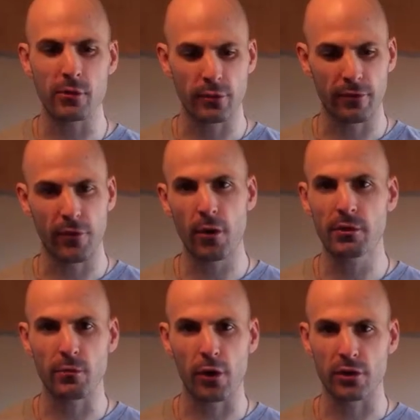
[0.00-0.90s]
is when the
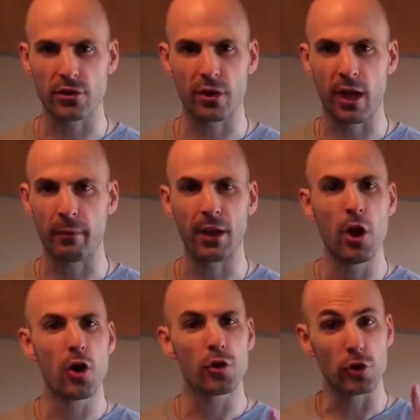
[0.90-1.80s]
farmers markets start coming.
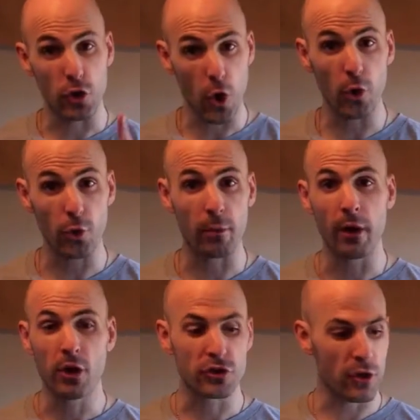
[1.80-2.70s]
Go to them.
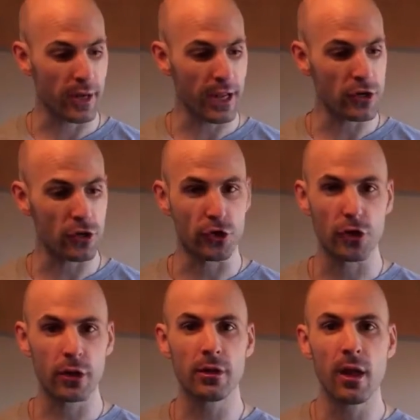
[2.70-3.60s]
Start getting your
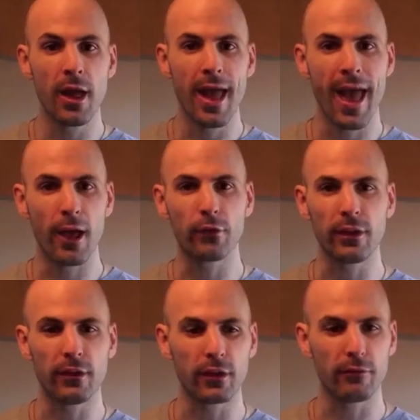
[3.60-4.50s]
good,
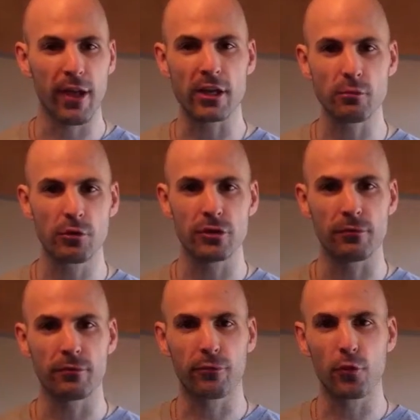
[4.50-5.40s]
healthy vegetables and
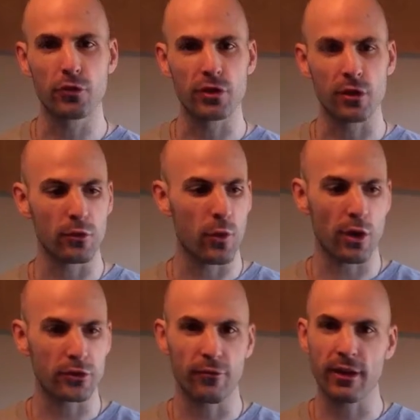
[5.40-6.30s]
fruits. You
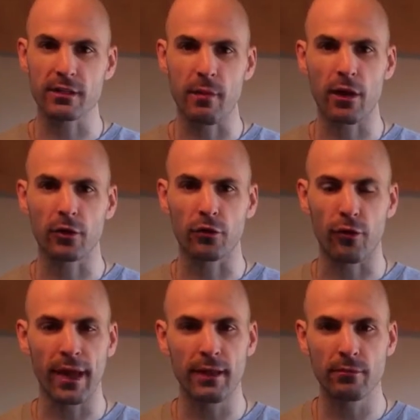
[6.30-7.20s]
also find some other
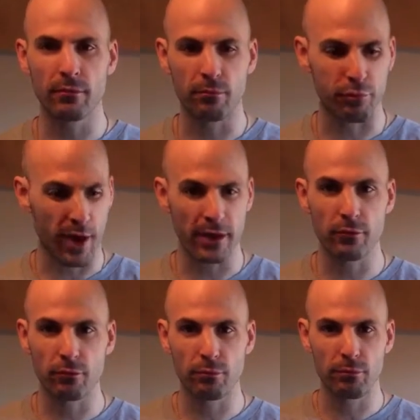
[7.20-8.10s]
grain, bread,
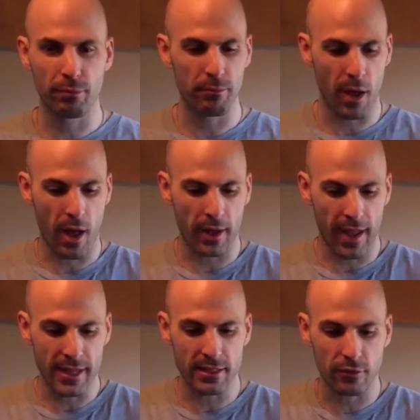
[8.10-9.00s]

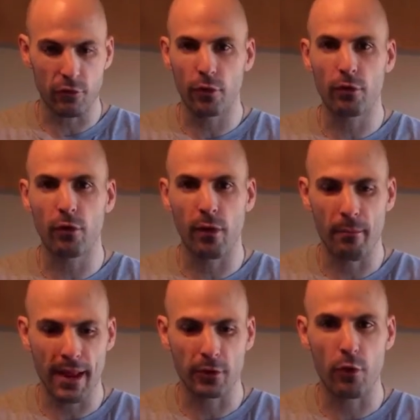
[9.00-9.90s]
guys that grow their own,
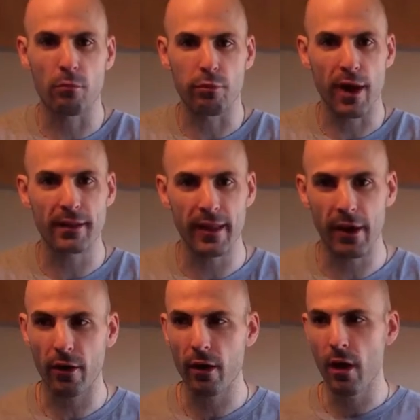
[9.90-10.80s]
make their own bread
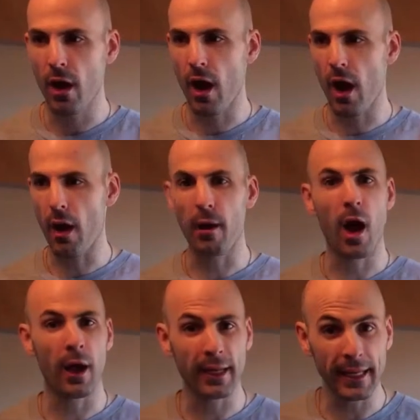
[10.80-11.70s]
there,
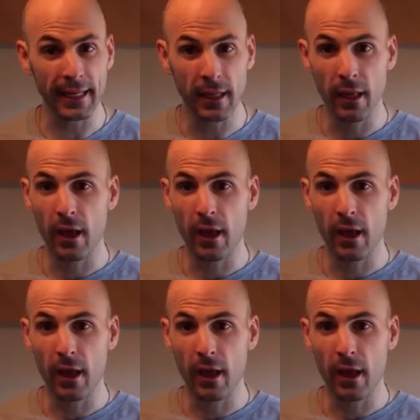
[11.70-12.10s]
honey,